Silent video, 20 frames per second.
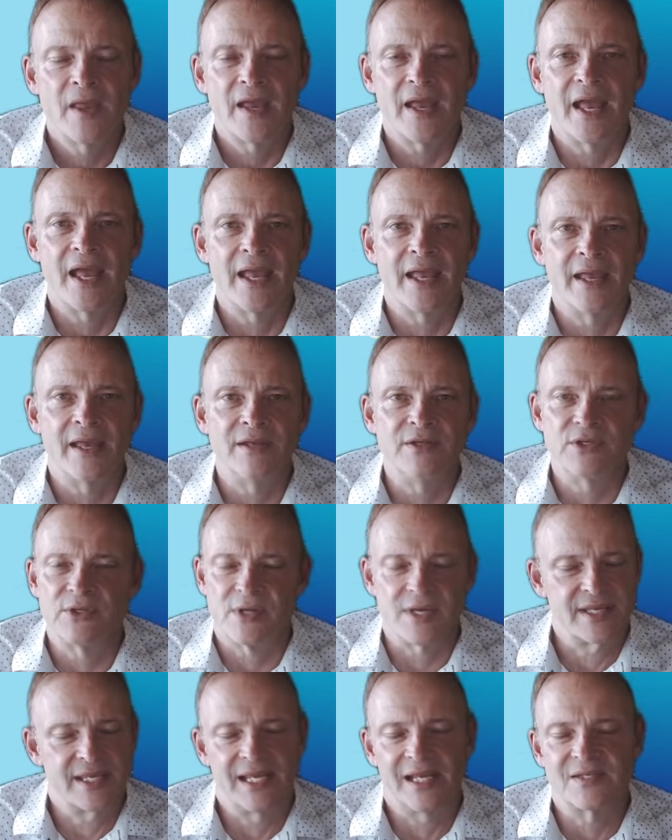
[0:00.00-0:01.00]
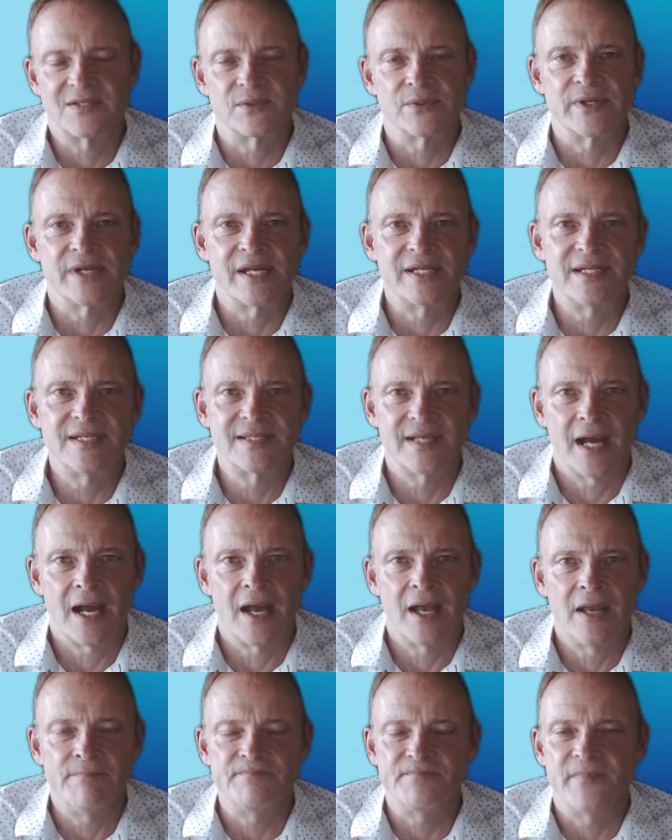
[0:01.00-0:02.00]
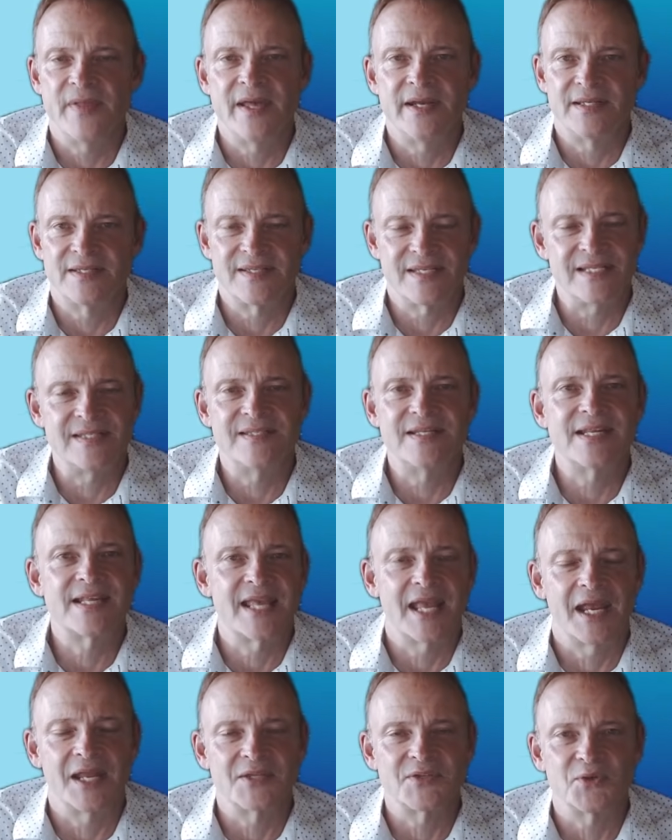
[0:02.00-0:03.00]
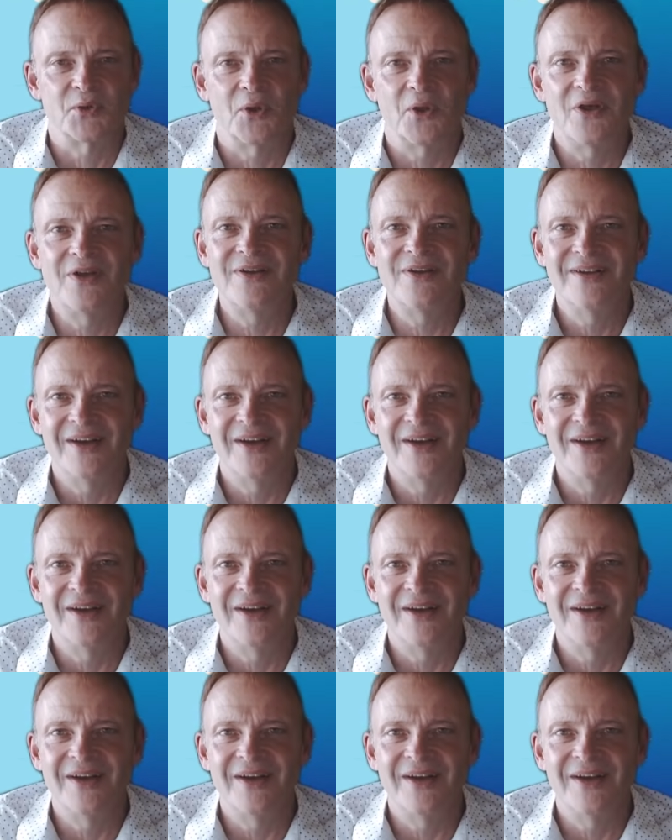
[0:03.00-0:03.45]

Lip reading: and you can cancel at any time, and it's easy to cancel,